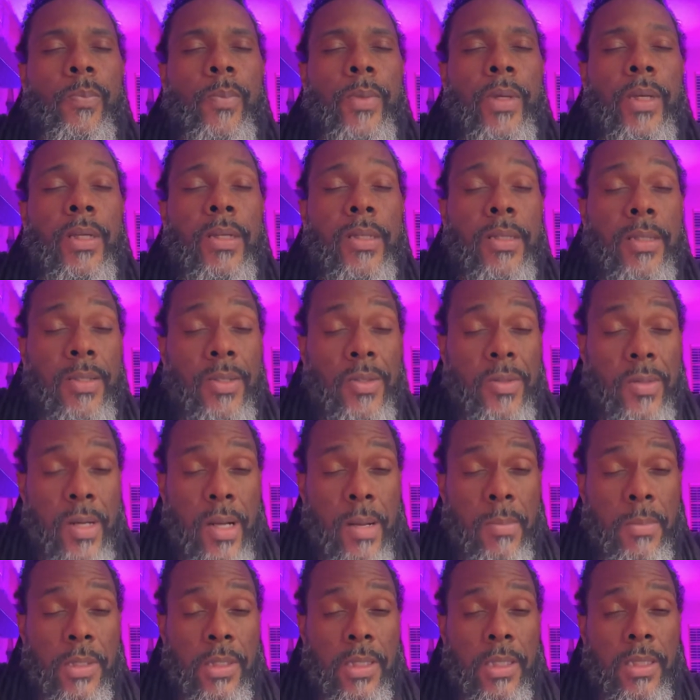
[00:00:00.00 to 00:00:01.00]
And it's
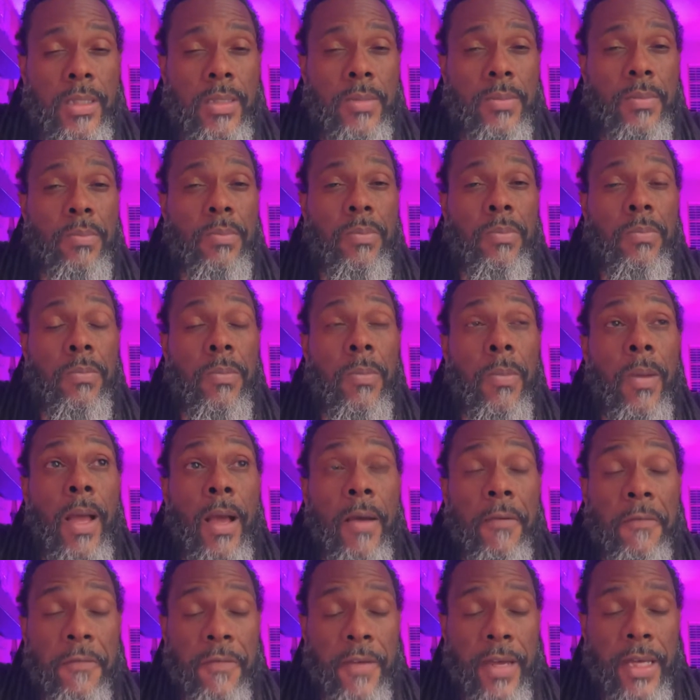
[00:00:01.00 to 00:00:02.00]
trauma that's
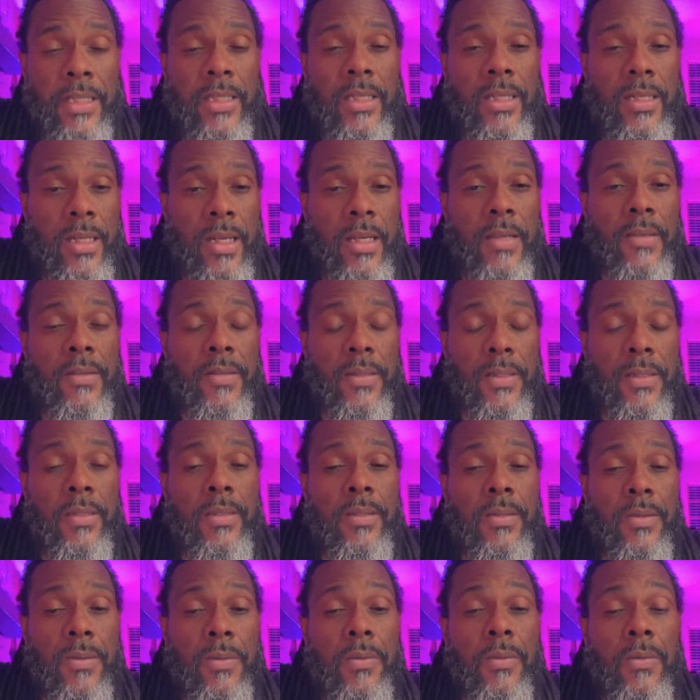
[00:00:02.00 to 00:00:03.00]
affecting us
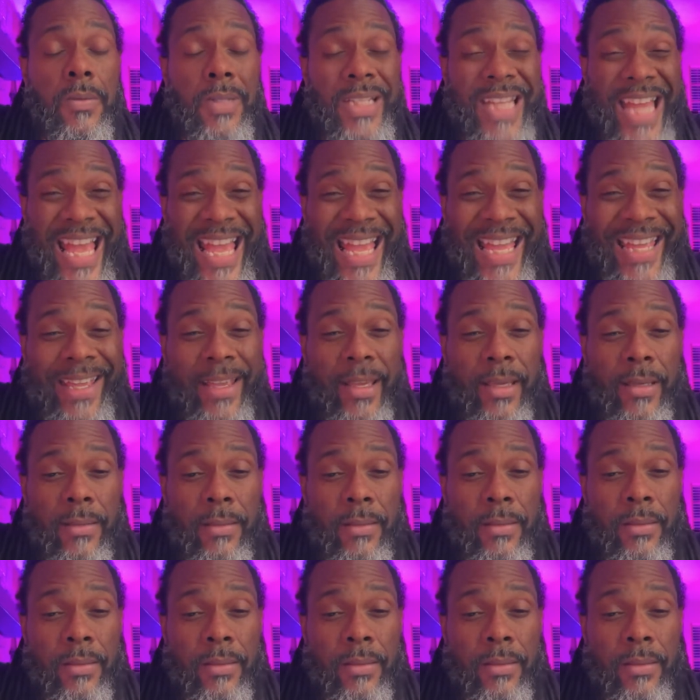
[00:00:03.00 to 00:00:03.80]
today.